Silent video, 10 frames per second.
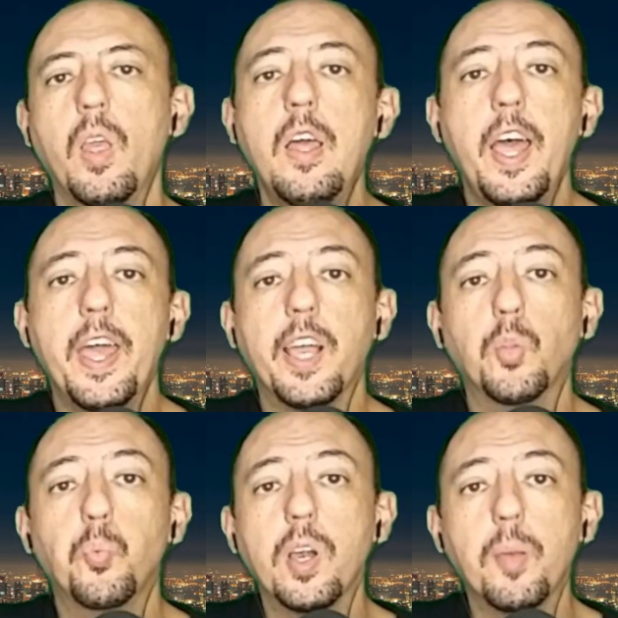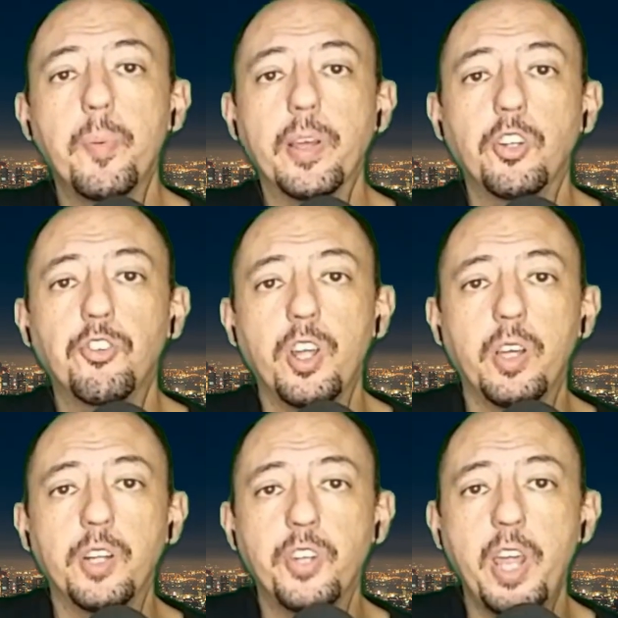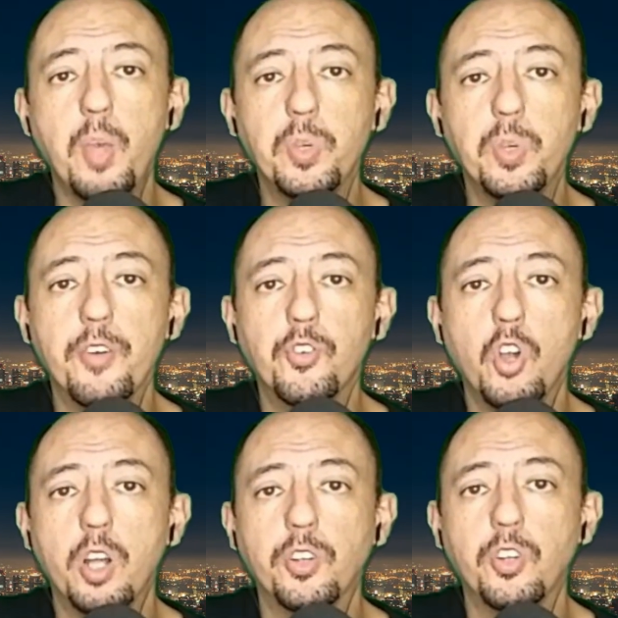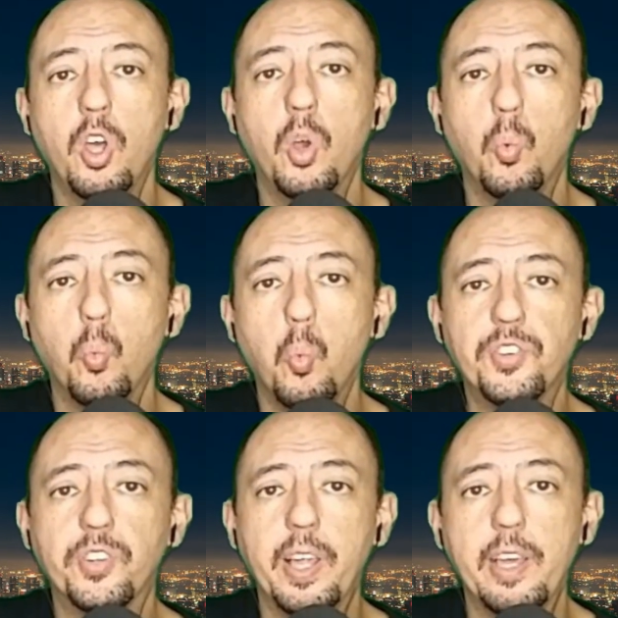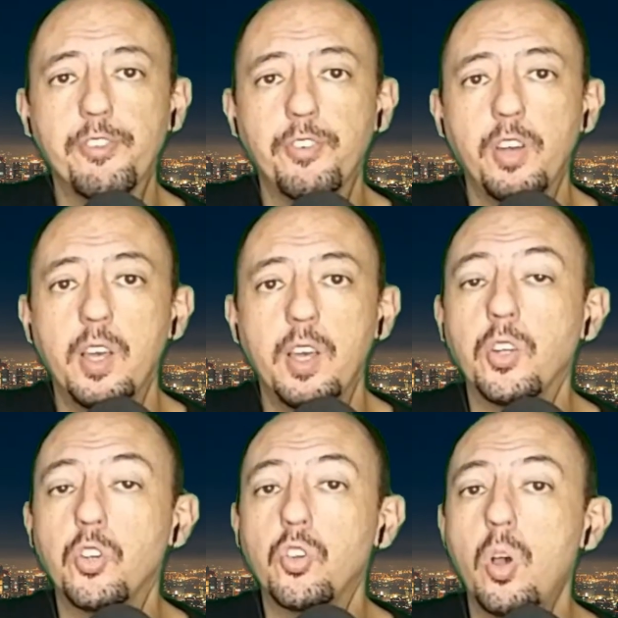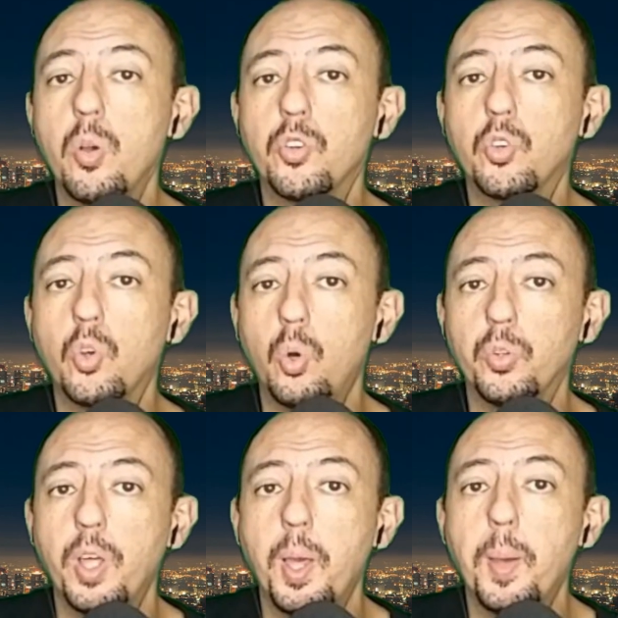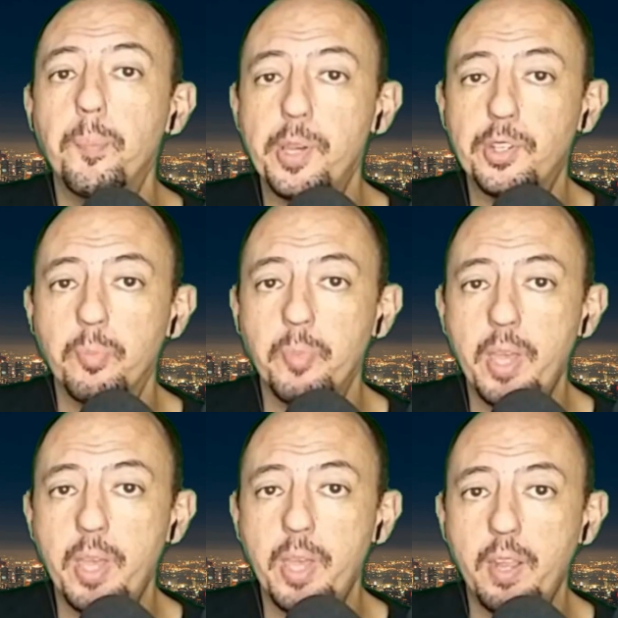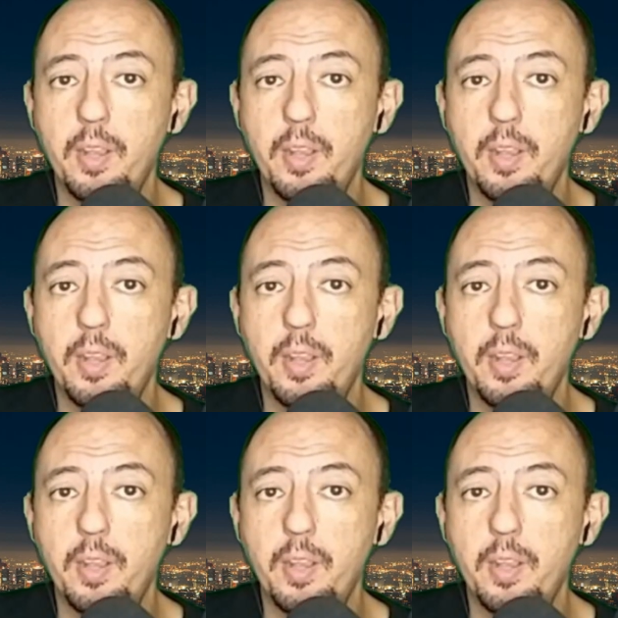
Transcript: Hey guys, welcome back to the channel, and today we have got Westlife and the song is called Better Man.